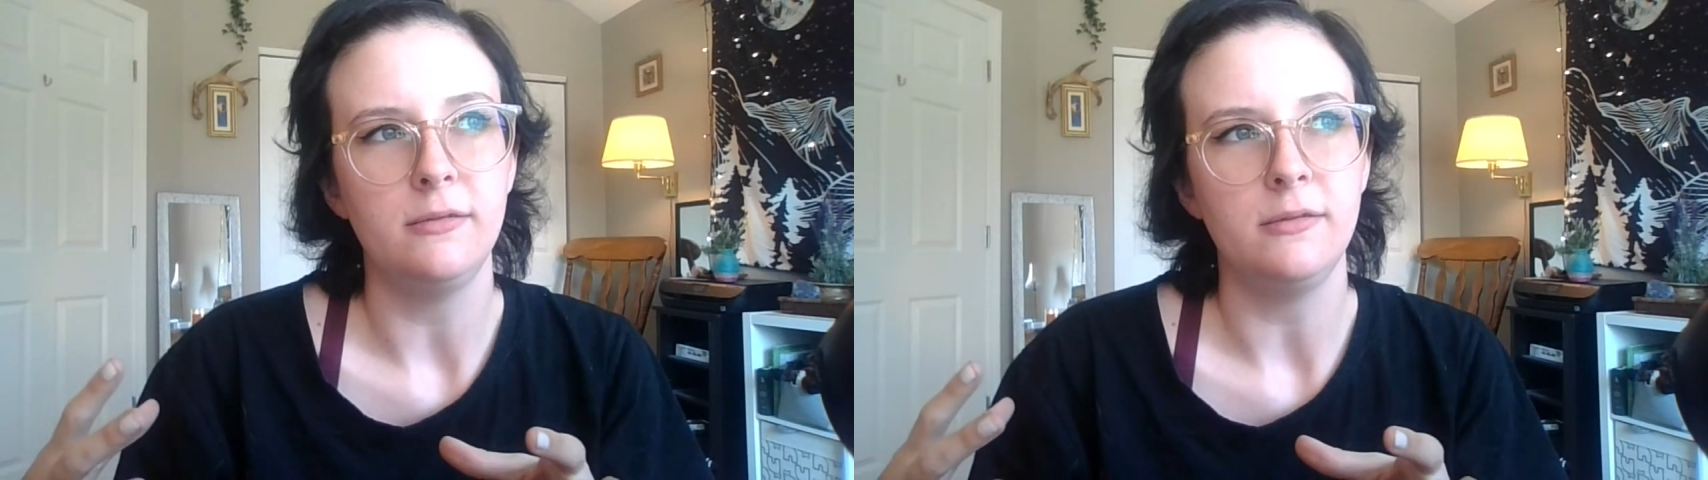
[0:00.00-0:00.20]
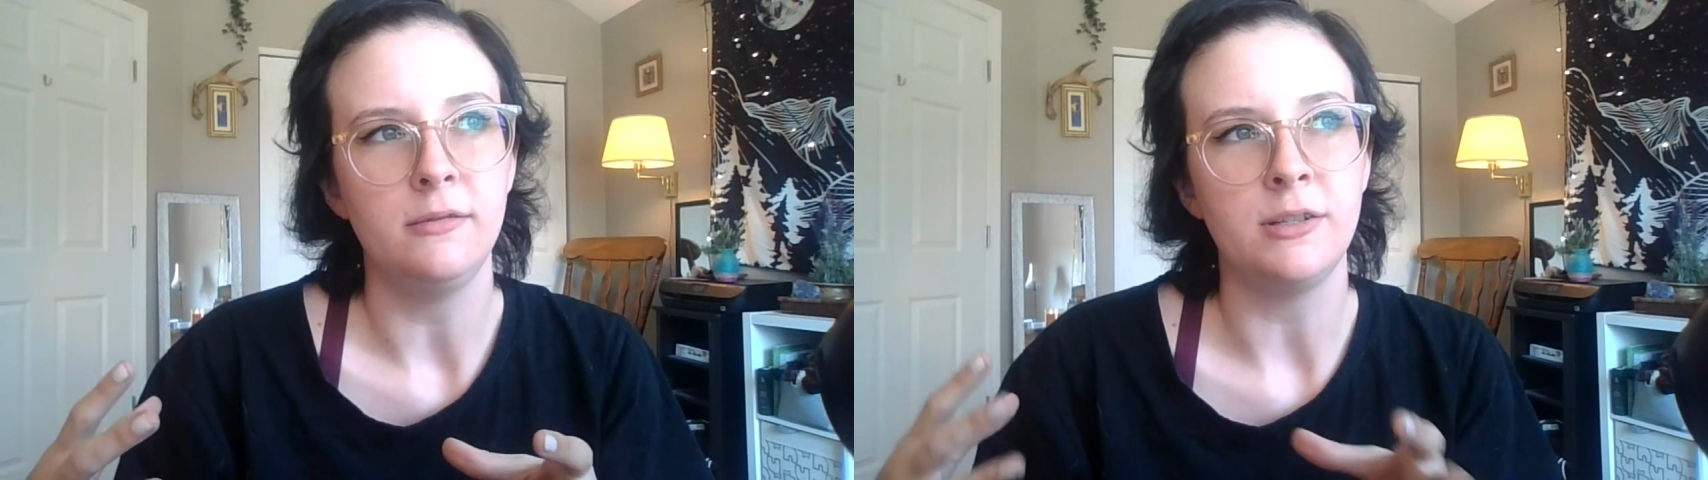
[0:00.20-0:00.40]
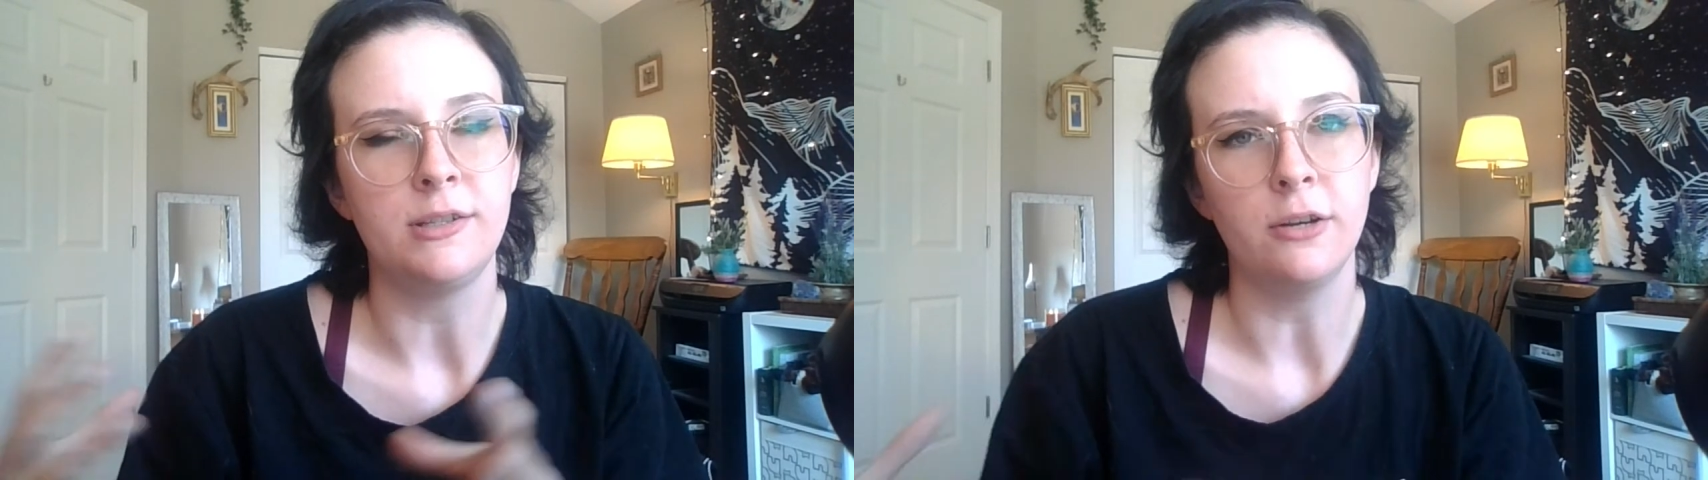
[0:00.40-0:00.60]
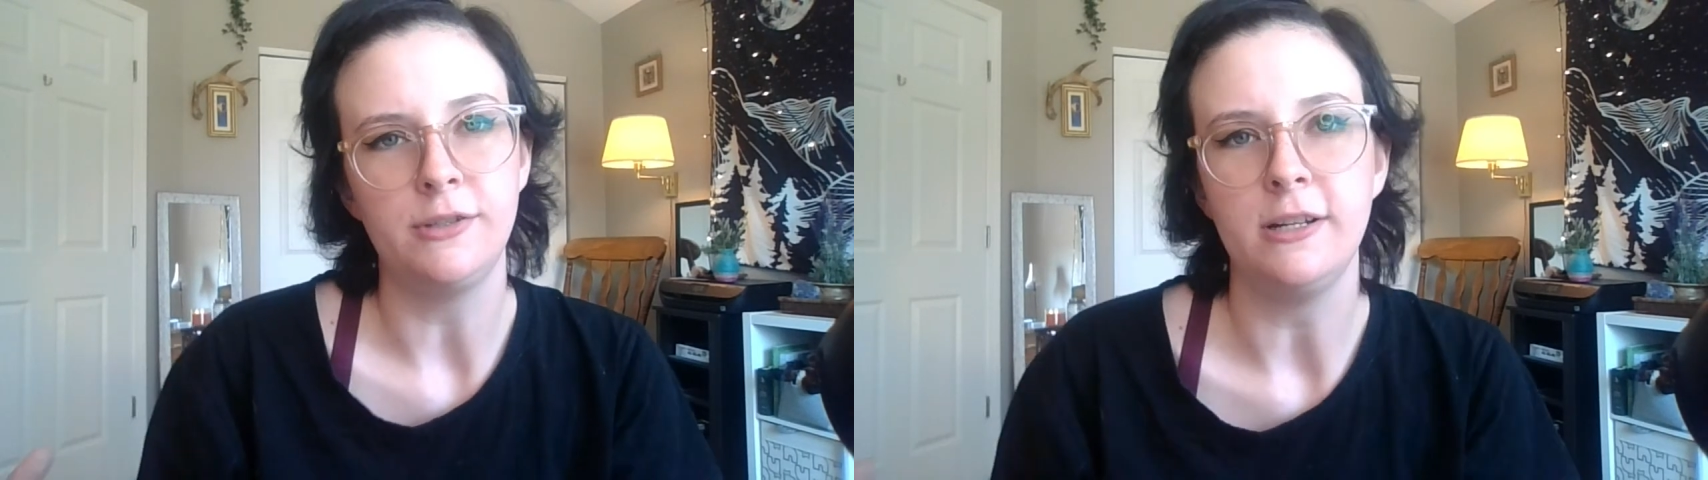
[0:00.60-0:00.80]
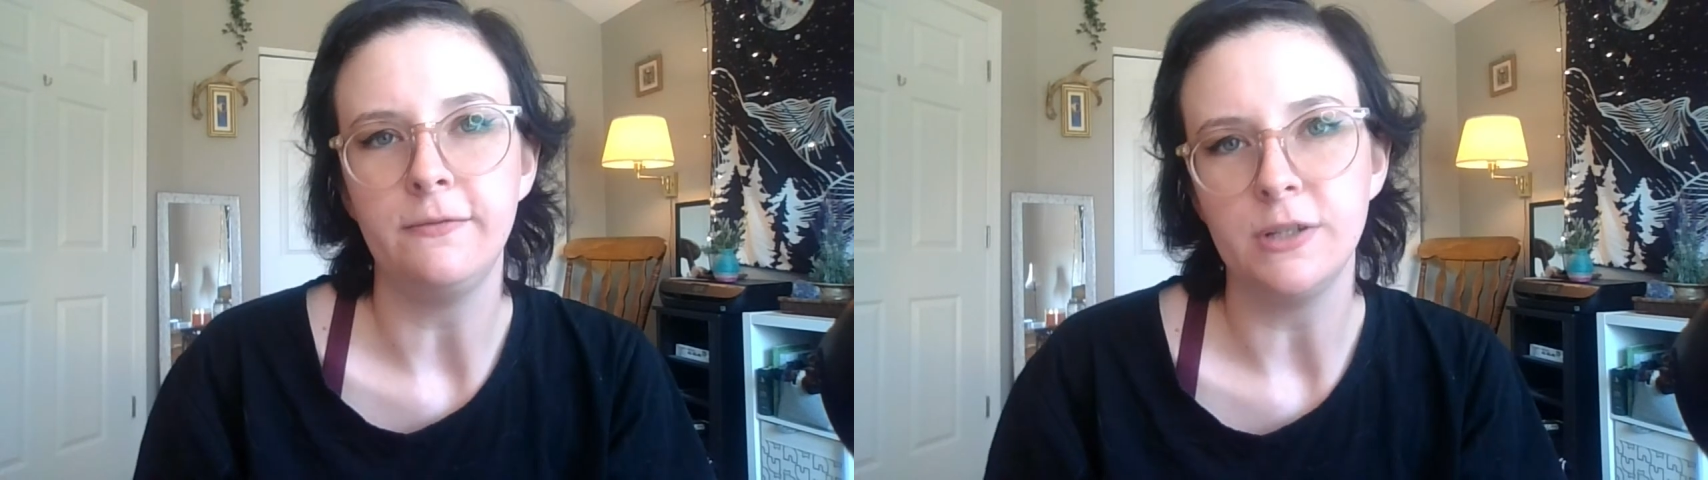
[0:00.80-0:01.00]

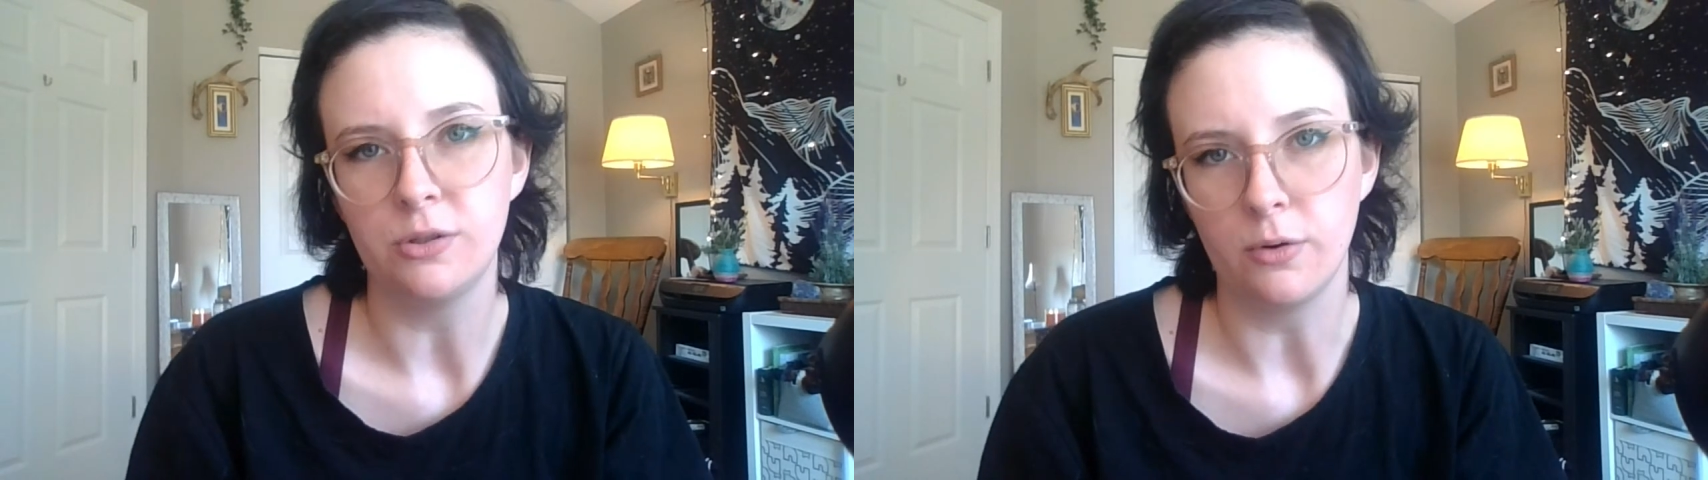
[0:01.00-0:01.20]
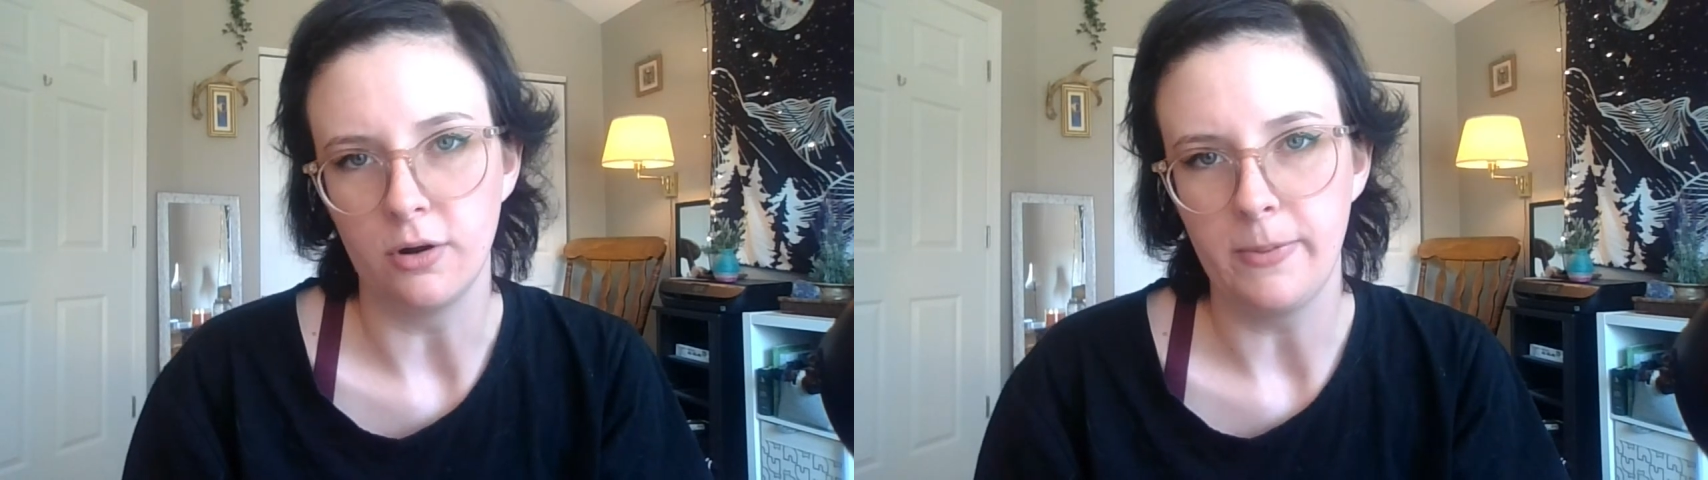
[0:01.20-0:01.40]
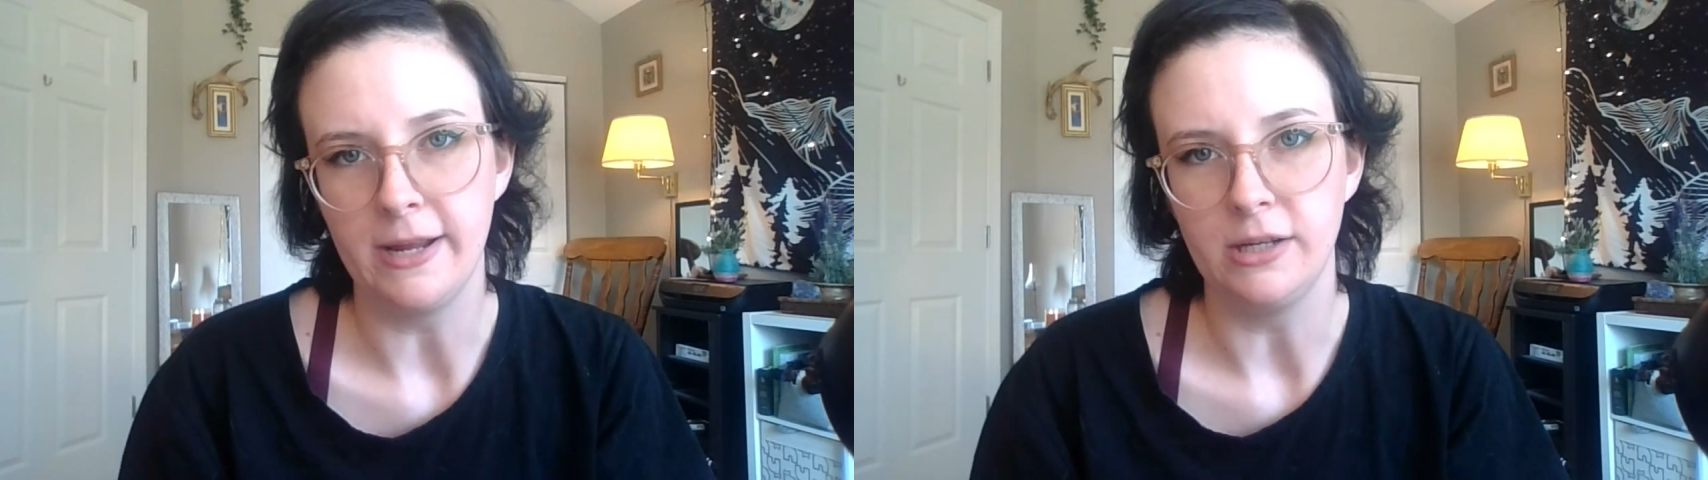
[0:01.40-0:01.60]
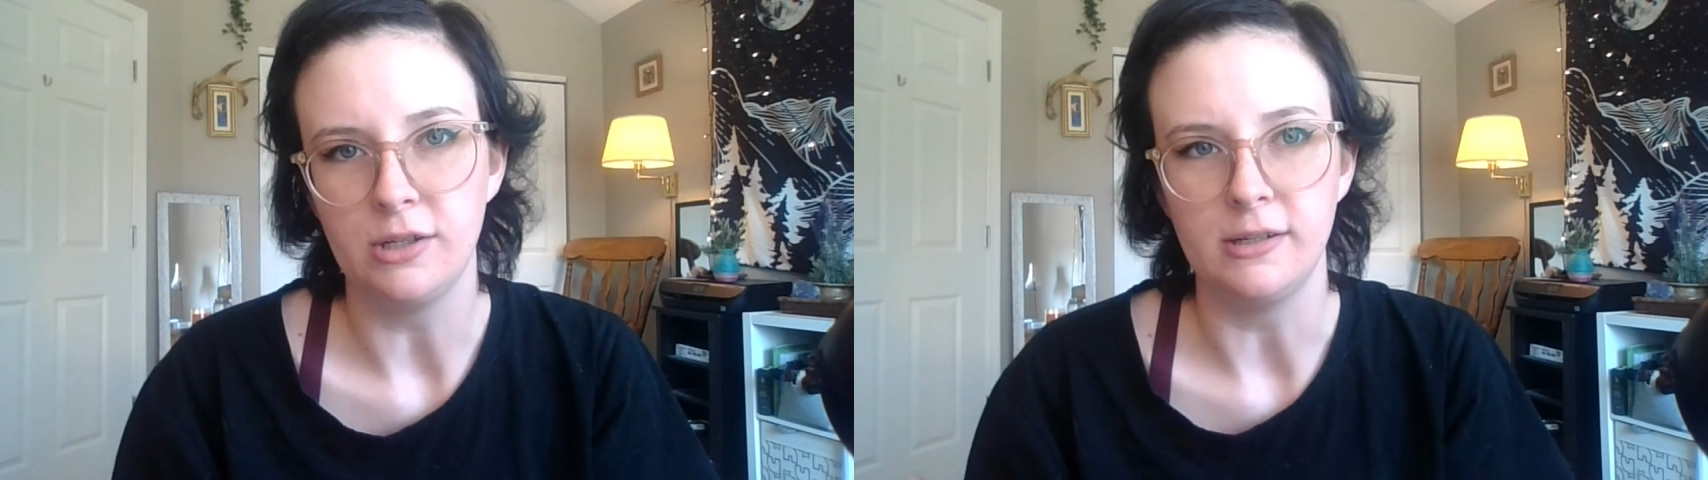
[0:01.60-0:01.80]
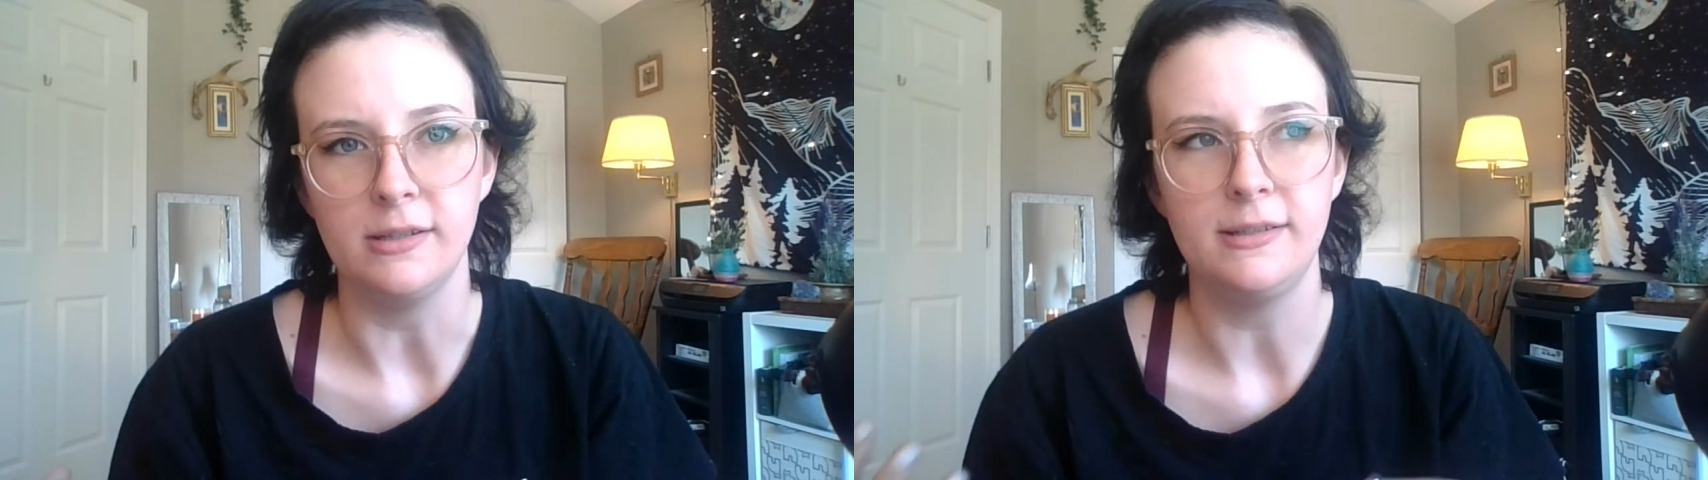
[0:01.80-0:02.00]
dissociative disorder
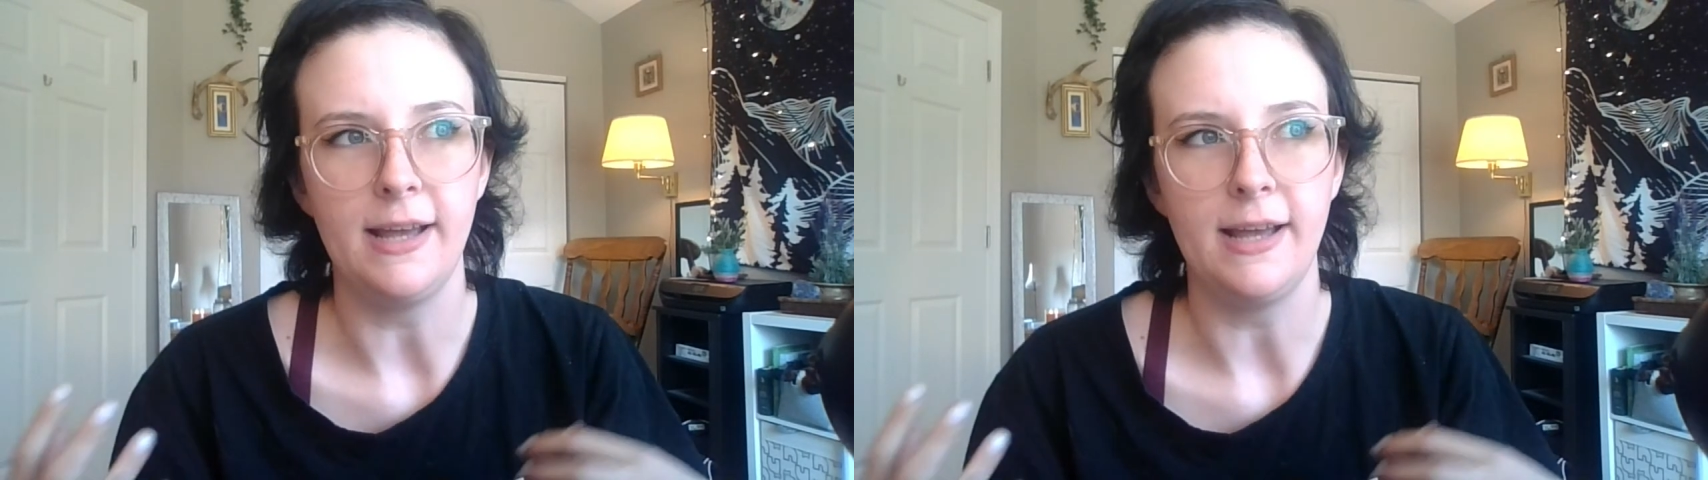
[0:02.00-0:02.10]
patients,